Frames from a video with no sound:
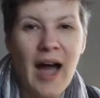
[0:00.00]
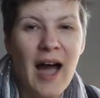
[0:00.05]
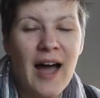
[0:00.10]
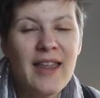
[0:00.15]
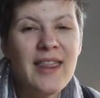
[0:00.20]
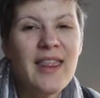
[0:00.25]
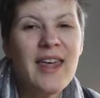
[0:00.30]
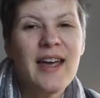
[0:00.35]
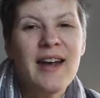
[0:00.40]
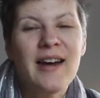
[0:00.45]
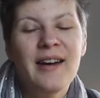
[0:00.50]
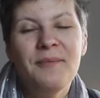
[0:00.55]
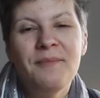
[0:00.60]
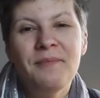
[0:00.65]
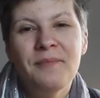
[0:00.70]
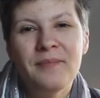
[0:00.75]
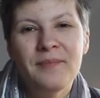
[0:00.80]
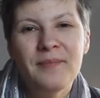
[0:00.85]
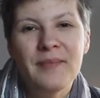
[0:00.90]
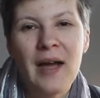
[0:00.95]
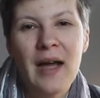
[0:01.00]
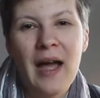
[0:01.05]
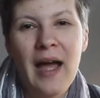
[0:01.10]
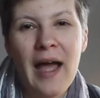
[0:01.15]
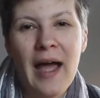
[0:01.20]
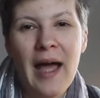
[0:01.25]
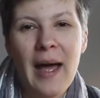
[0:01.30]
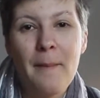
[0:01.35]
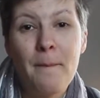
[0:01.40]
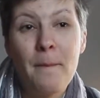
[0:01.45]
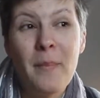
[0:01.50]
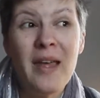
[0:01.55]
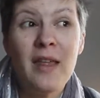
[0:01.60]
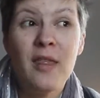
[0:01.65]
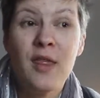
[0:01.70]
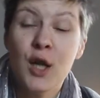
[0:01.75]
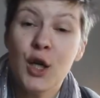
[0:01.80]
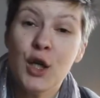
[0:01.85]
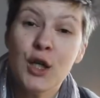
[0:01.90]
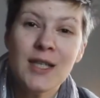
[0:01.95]
Hi there!
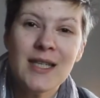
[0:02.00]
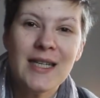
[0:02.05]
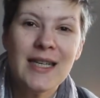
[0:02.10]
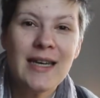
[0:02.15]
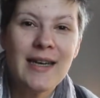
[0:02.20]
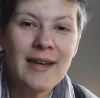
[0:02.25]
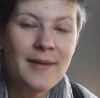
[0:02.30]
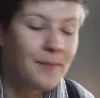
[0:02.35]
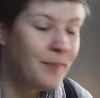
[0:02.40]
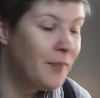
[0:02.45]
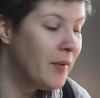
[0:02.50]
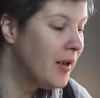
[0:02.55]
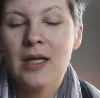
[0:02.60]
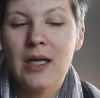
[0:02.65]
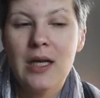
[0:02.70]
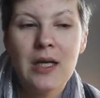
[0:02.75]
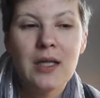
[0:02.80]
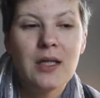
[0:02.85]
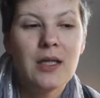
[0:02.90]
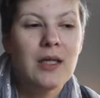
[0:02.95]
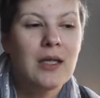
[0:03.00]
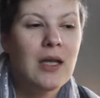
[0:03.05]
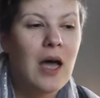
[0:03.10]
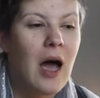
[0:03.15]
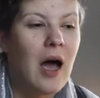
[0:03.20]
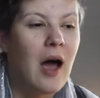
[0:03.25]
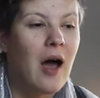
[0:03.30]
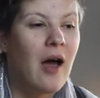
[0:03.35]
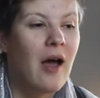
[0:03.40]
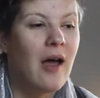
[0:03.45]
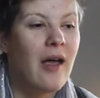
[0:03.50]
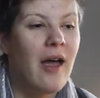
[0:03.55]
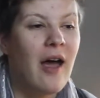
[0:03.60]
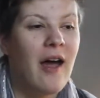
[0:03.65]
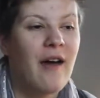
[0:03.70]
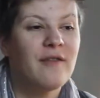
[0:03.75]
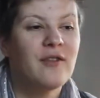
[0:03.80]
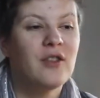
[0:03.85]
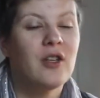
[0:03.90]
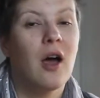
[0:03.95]
Happy Thursday! Since I
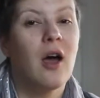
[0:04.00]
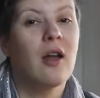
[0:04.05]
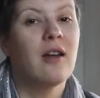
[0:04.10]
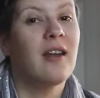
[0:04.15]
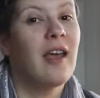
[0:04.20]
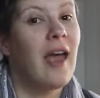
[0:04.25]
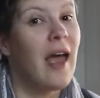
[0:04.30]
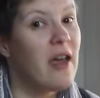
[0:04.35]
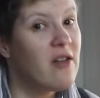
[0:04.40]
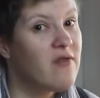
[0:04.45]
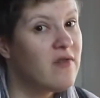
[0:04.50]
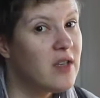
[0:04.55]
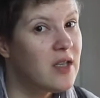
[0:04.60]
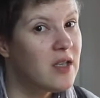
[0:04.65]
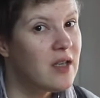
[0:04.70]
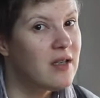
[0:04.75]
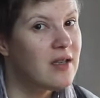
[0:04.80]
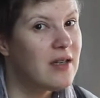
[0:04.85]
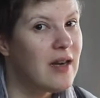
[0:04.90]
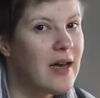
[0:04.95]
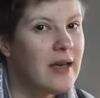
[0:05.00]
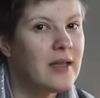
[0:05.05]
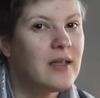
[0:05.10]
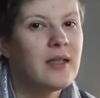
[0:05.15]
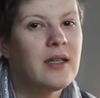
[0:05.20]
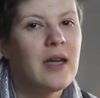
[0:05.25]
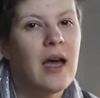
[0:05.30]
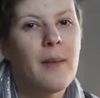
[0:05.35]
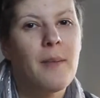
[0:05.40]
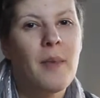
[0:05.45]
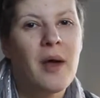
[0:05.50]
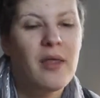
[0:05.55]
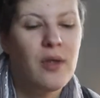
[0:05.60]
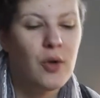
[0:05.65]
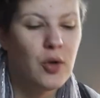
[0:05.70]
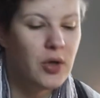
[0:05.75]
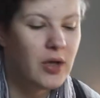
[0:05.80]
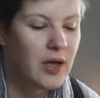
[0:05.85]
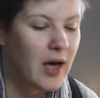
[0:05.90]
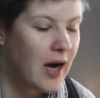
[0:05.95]
have done canvases last time, I
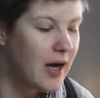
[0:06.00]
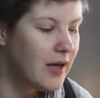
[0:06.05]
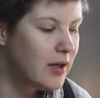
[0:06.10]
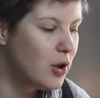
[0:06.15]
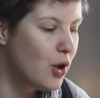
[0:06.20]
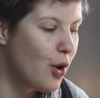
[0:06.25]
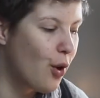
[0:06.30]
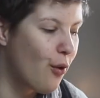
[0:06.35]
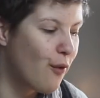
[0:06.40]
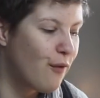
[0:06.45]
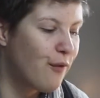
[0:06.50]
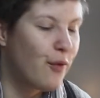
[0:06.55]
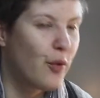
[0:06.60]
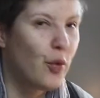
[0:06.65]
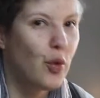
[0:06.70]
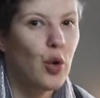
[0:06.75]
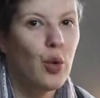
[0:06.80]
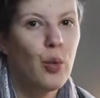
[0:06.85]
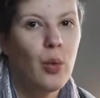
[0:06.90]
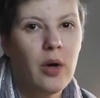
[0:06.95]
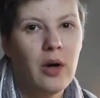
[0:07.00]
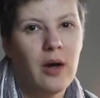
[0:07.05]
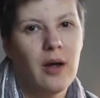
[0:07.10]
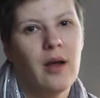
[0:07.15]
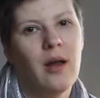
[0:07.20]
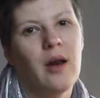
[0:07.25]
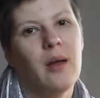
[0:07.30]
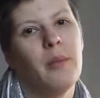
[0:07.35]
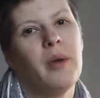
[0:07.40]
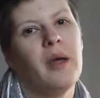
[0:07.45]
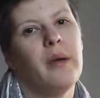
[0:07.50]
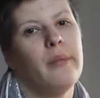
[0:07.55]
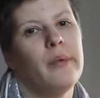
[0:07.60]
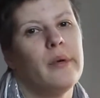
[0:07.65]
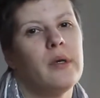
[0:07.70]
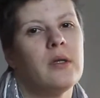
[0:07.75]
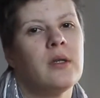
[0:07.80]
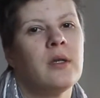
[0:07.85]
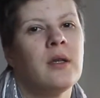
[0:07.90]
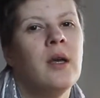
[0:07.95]
thought I'd go for watercolor
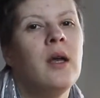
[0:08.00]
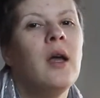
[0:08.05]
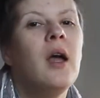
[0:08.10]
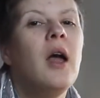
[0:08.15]
papers